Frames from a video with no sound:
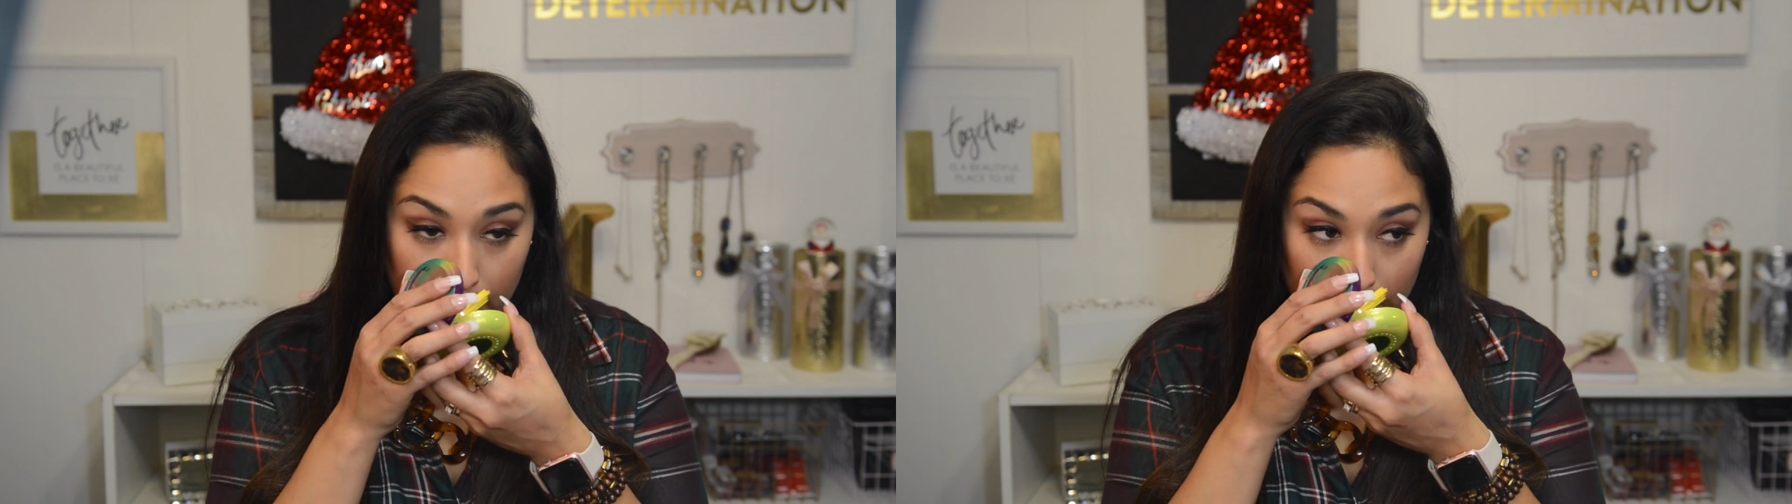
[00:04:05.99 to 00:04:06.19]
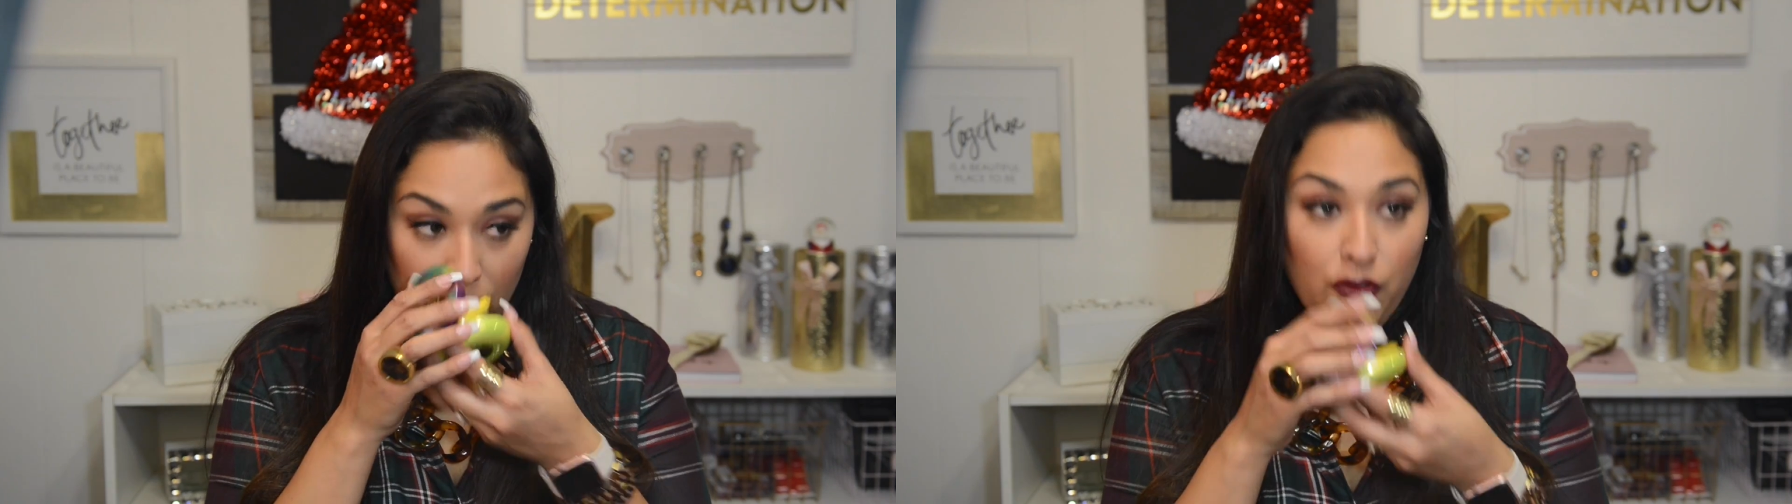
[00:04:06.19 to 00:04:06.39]

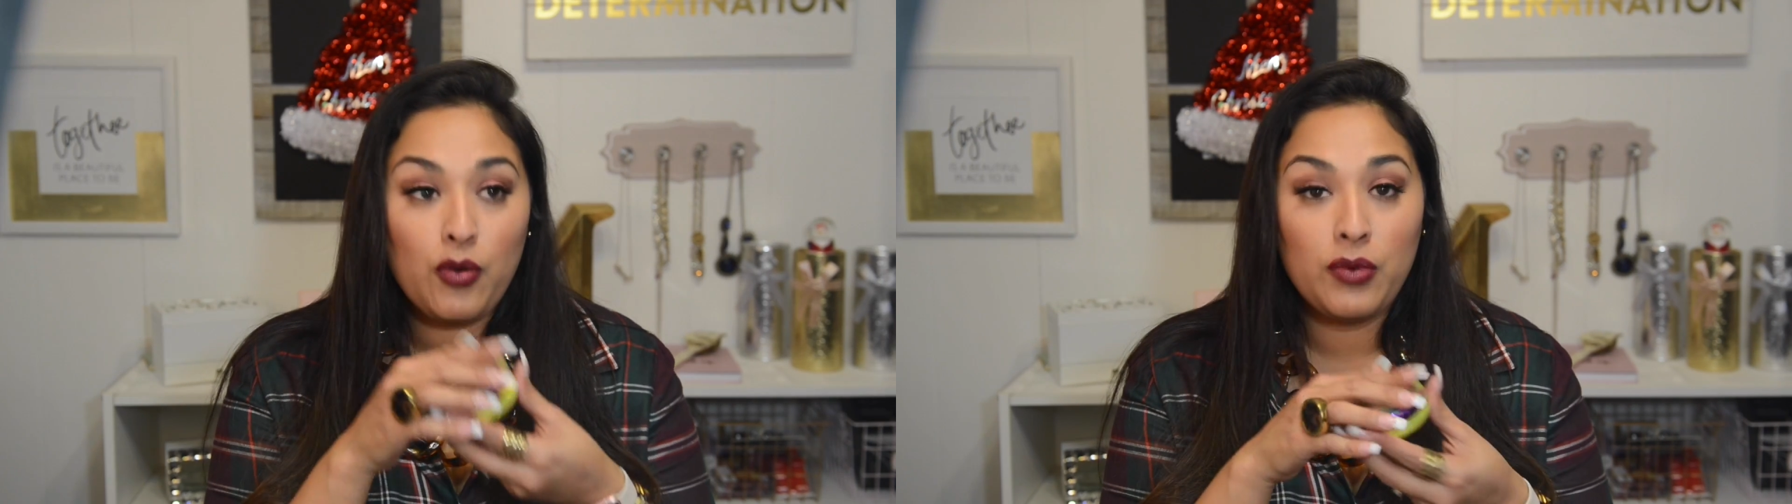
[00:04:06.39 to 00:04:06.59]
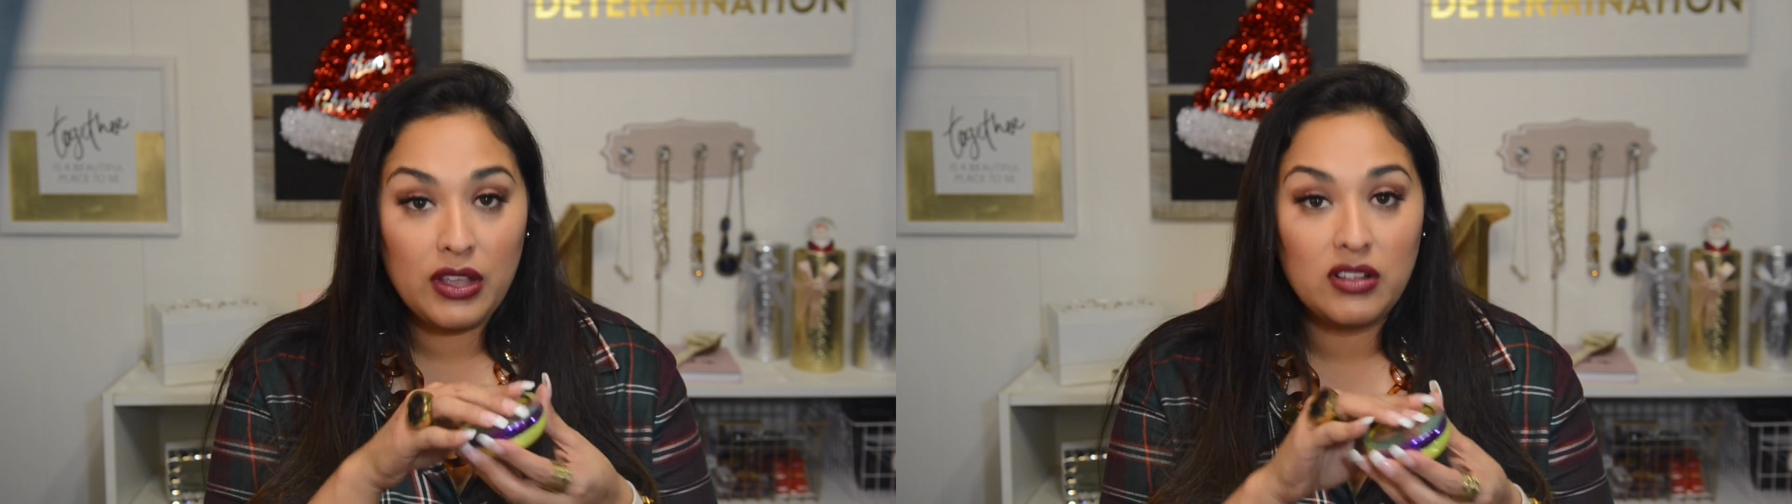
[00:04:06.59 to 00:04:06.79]
This
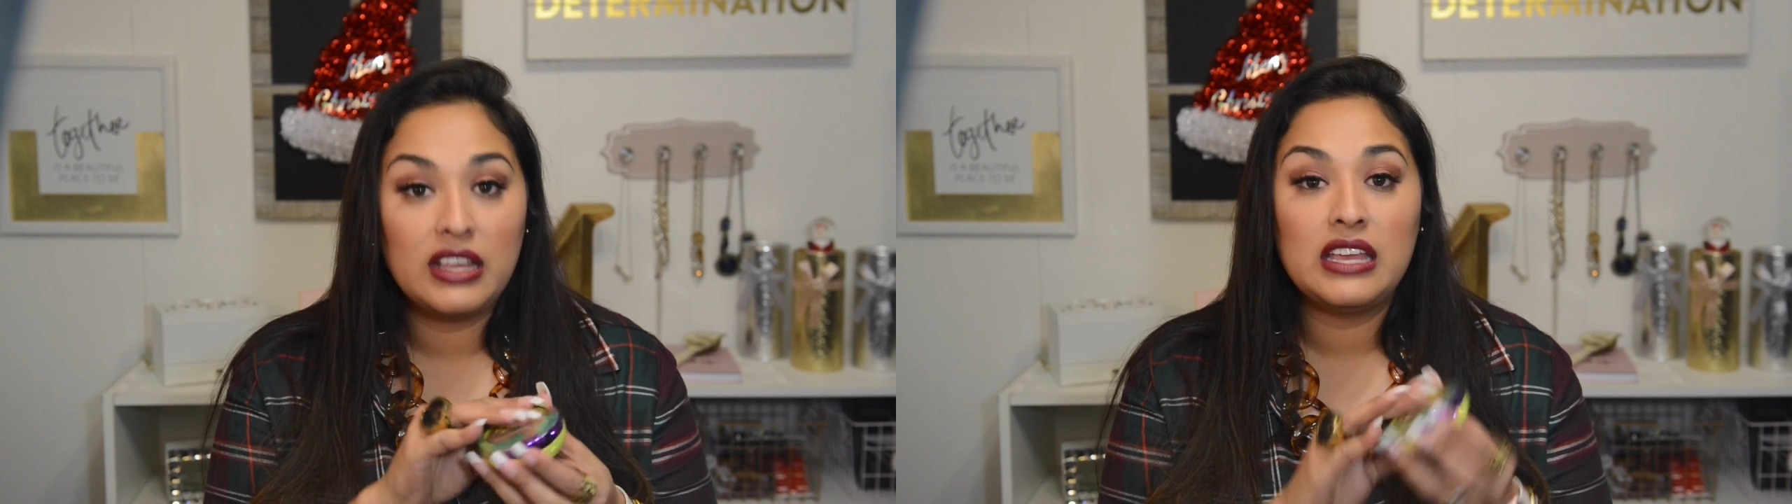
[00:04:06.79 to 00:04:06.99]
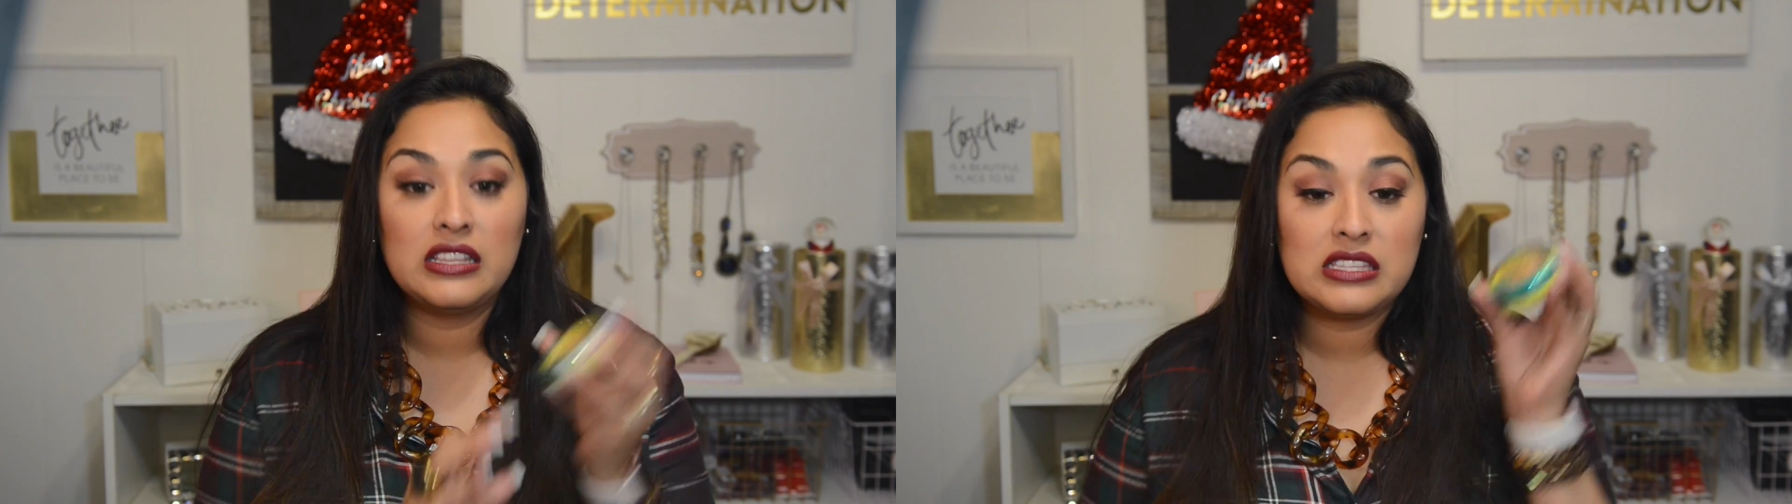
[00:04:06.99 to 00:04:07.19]
next one
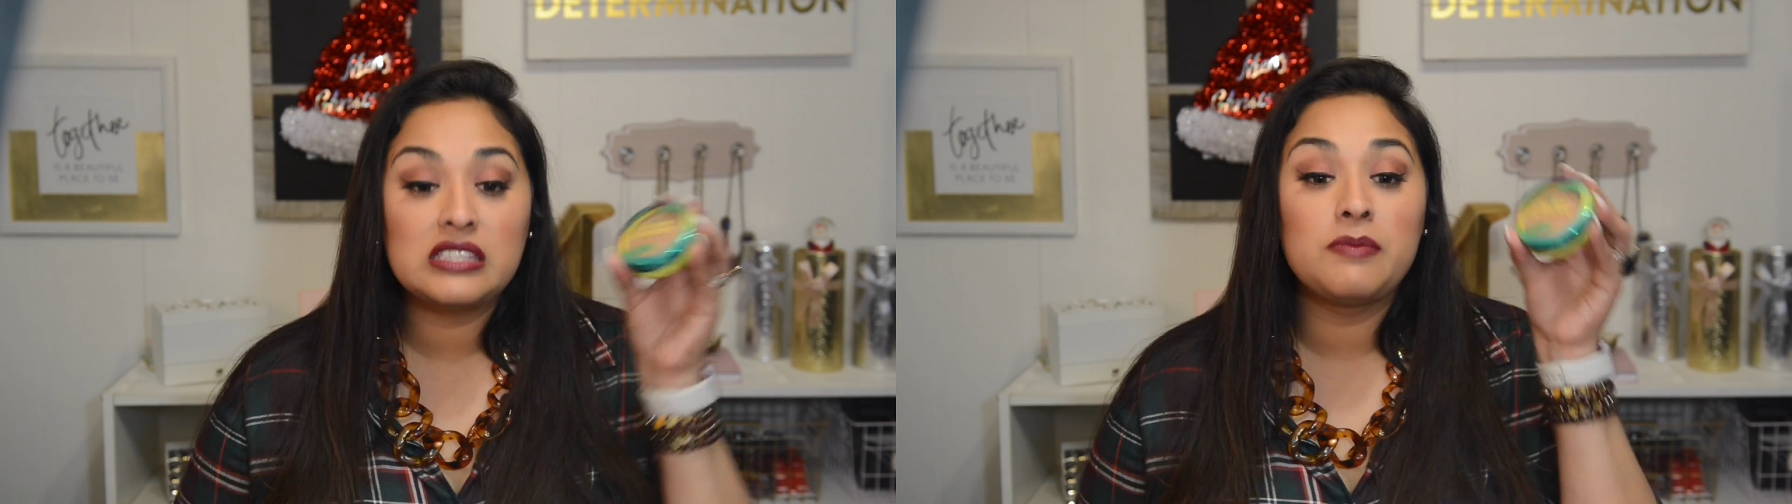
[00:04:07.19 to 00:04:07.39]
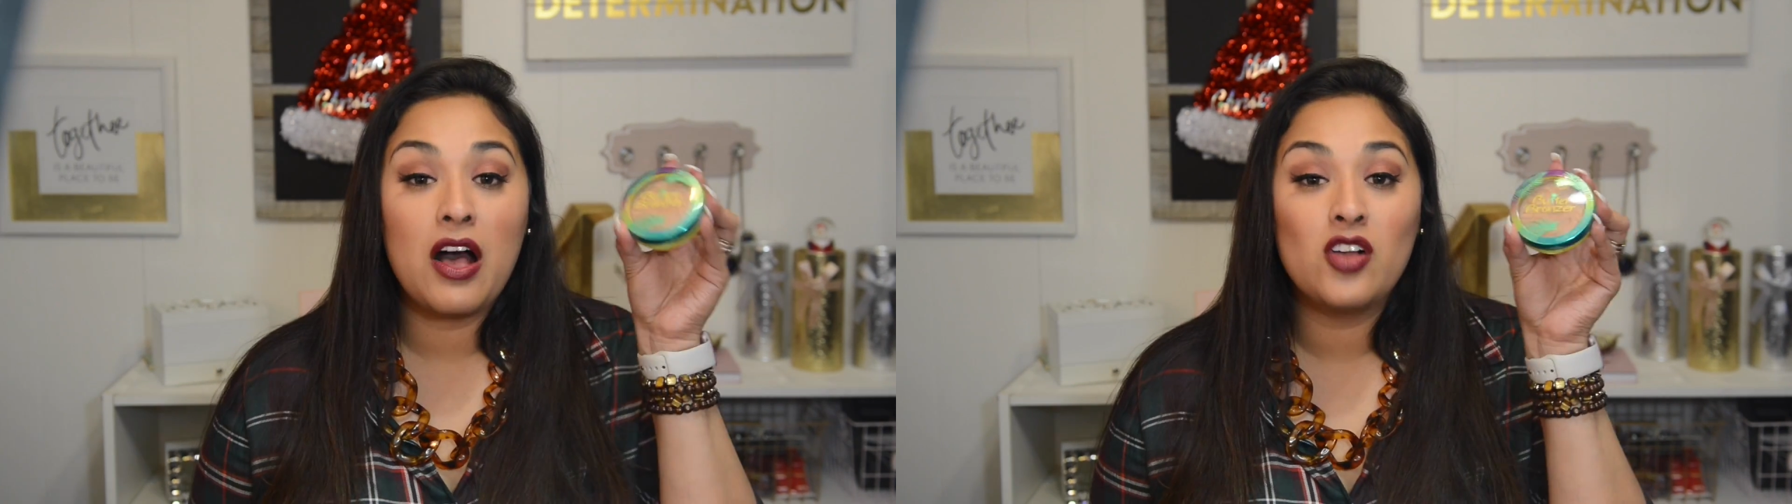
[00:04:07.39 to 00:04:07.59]
right
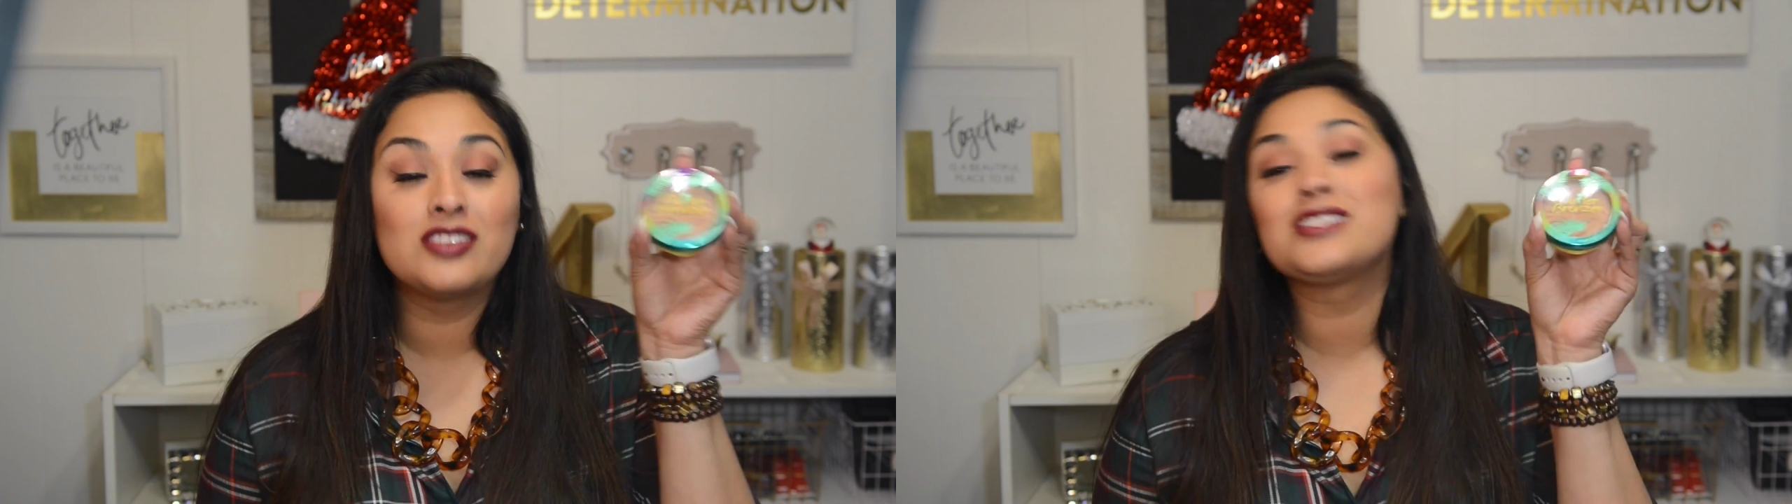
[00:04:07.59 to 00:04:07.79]
here is the